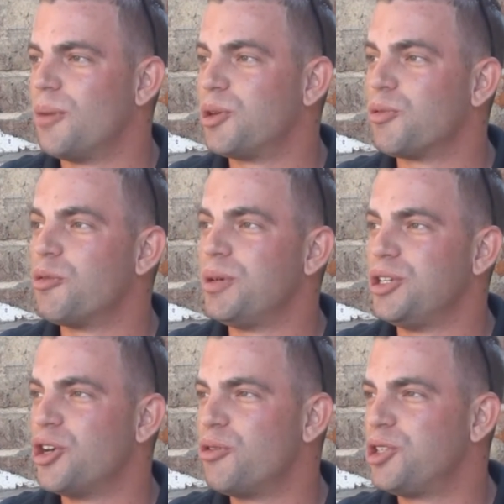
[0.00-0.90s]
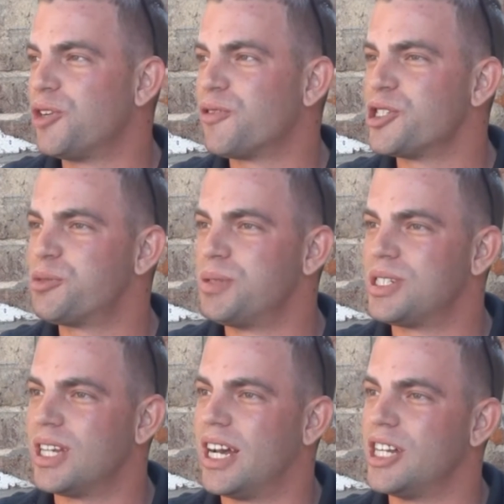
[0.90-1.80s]
there will be no difference
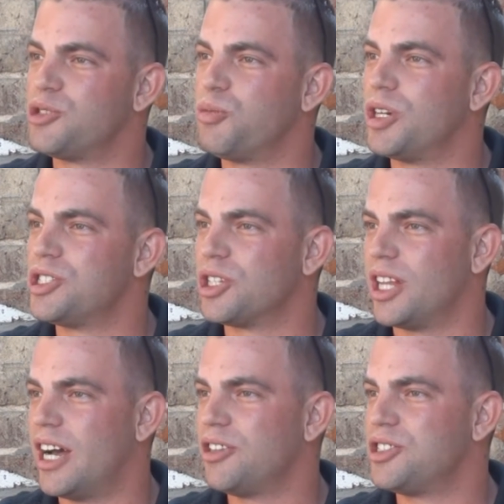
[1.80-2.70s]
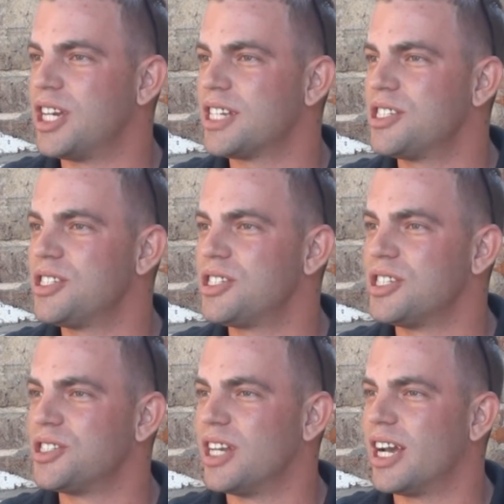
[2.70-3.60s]
besides what is allowed in Texas
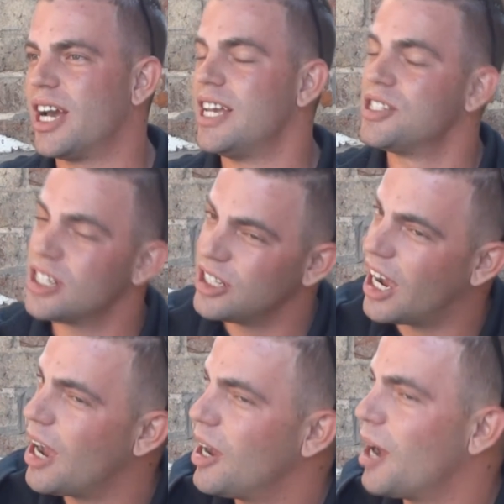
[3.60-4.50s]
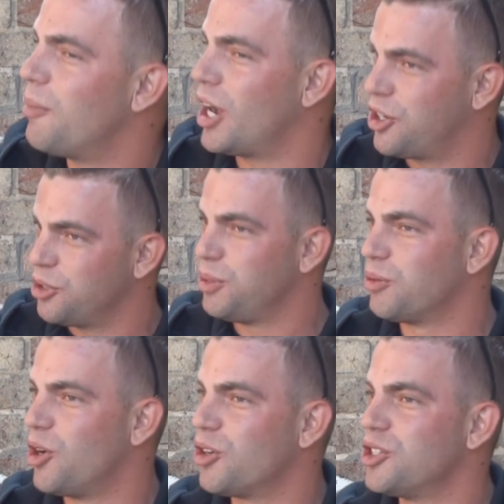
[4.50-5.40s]
I could be
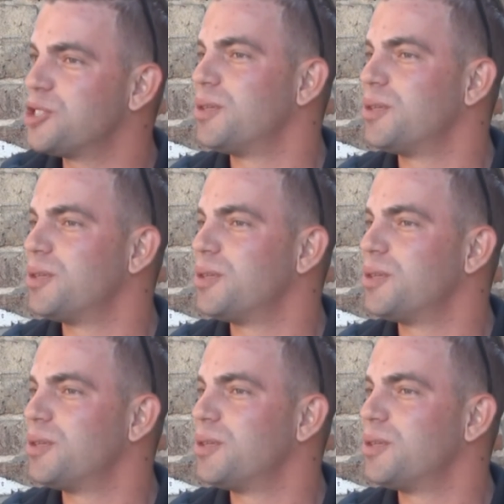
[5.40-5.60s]
wrong on this,